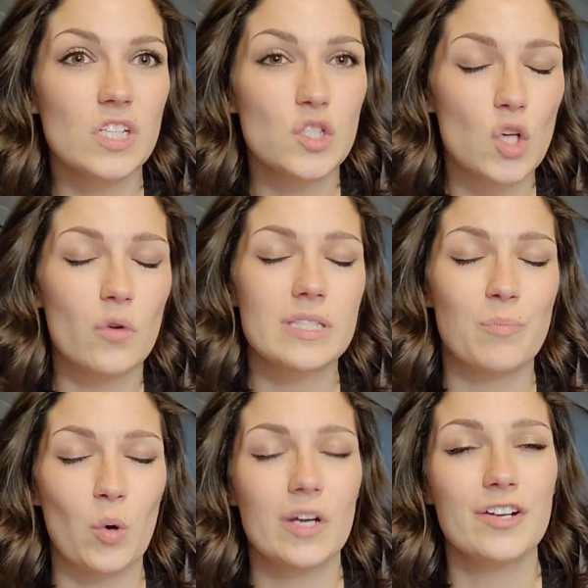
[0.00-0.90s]
So it's
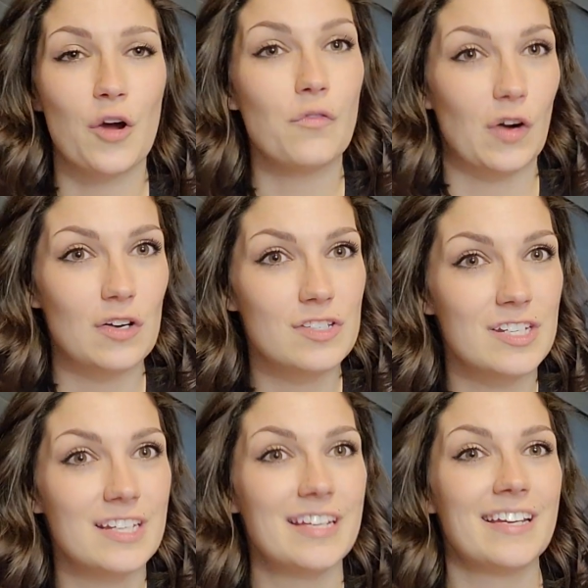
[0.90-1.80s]
important to know
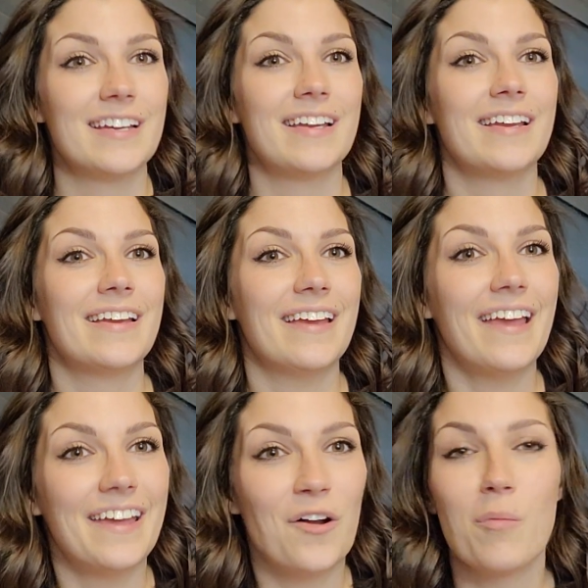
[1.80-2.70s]
first,
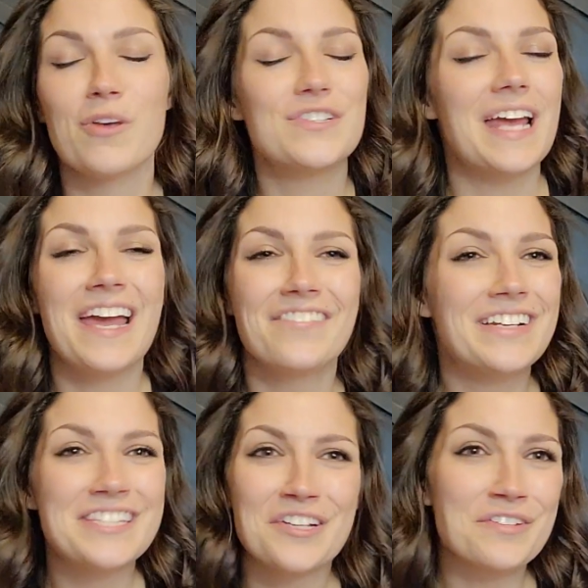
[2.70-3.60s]
in almost
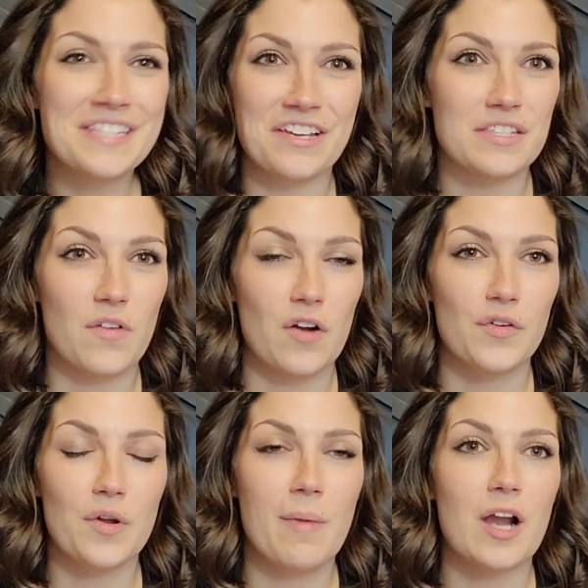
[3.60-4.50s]
every single sales
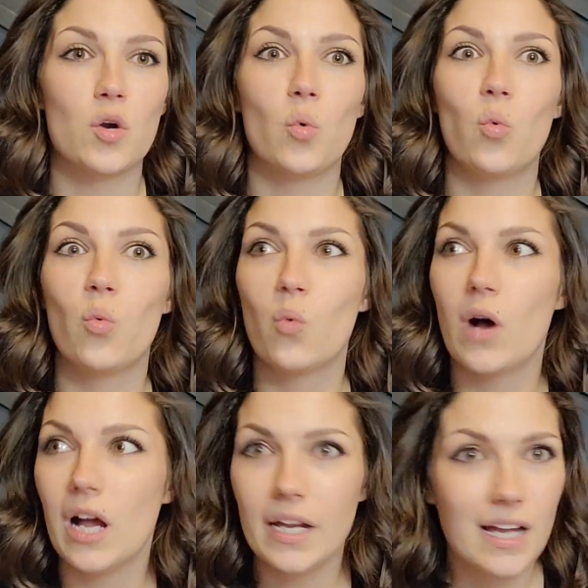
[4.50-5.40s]
funnel, no matter
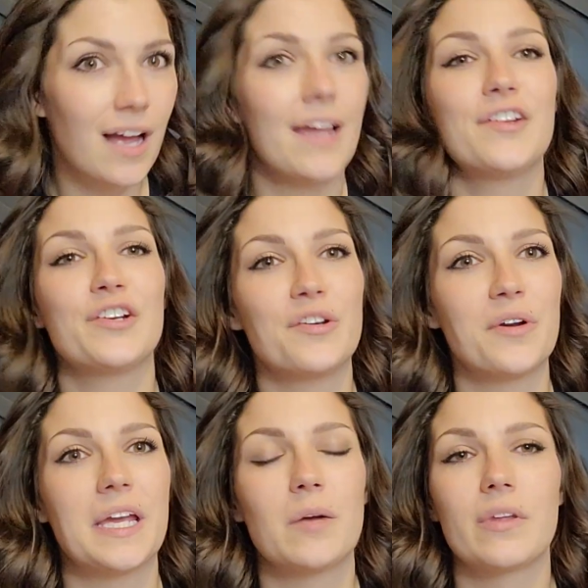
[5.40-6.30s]
what kind you're
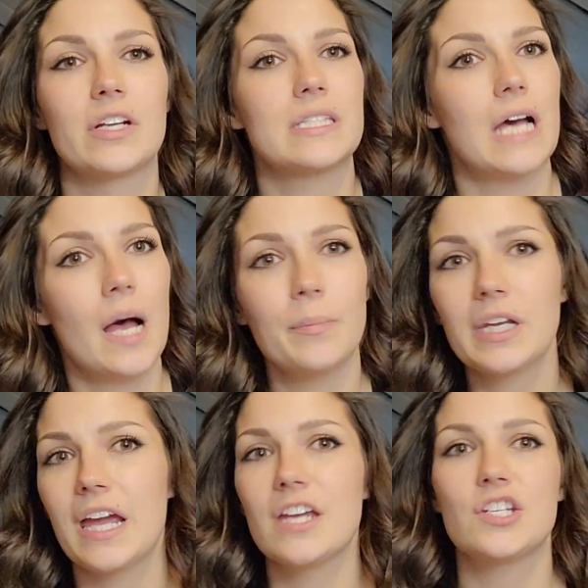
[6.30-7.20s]
doing, whether it's
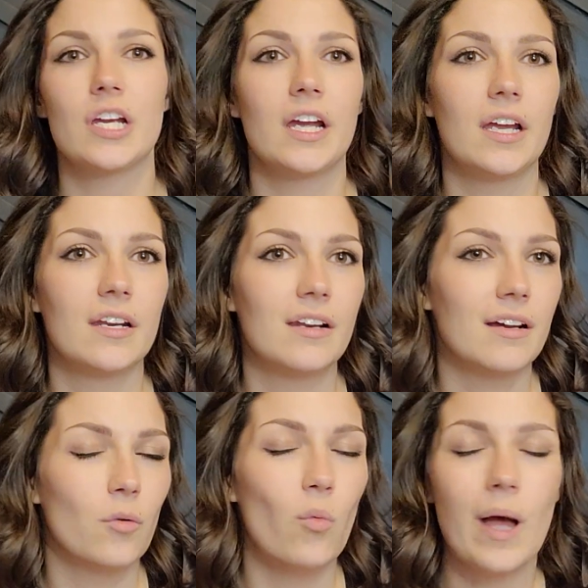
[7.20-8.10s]
application,
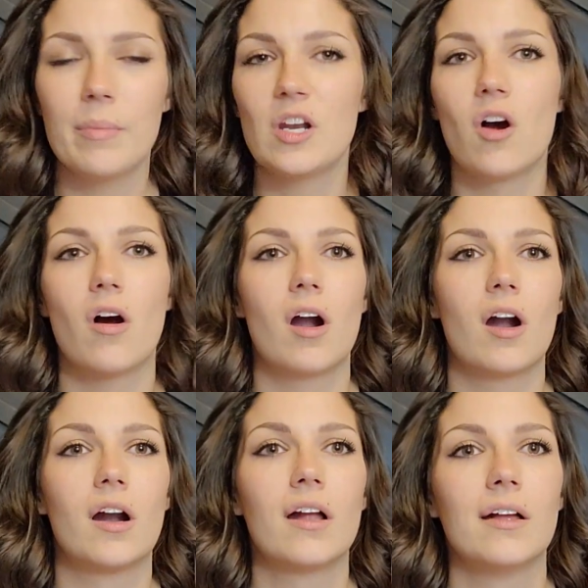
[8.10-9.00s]

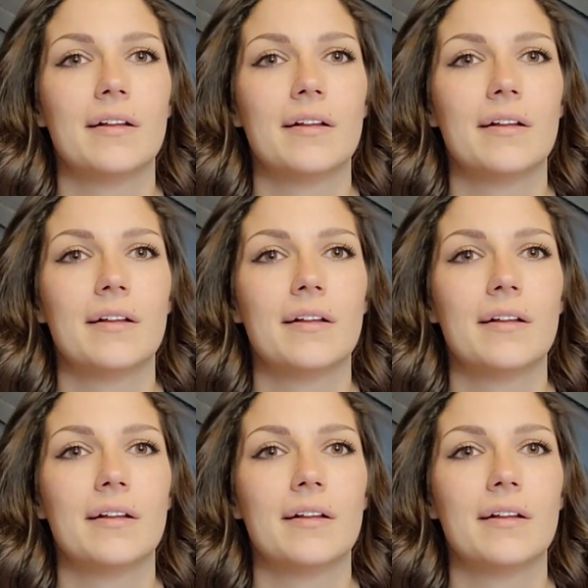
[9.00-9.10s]
webinar,